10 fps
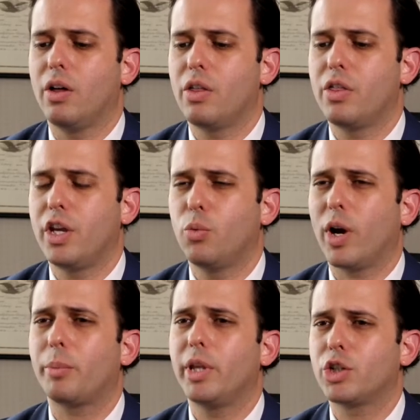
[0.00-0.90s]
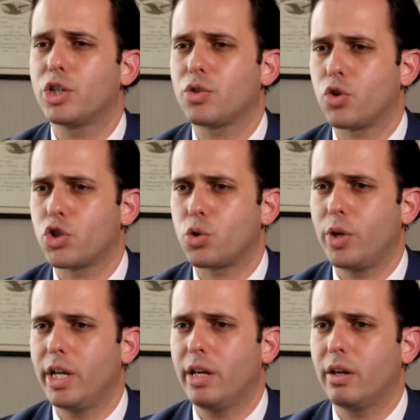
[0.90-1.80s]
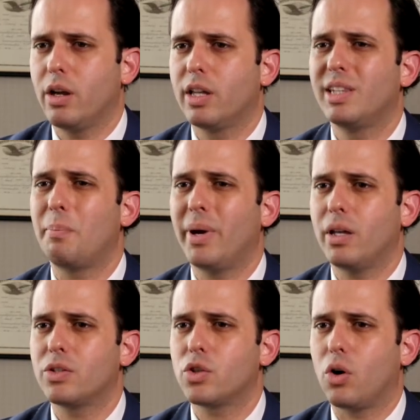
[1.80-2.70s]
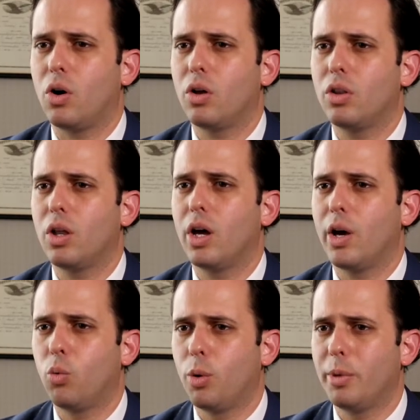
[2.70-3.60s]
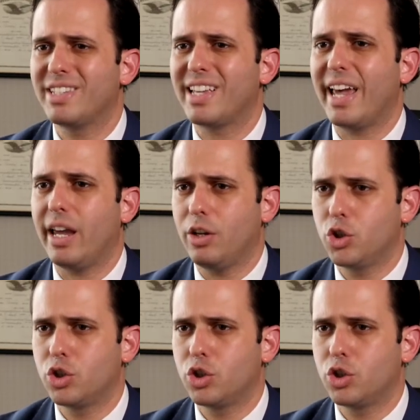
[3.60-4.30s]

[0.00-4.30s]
the recommendations for screening depends on a woman's age.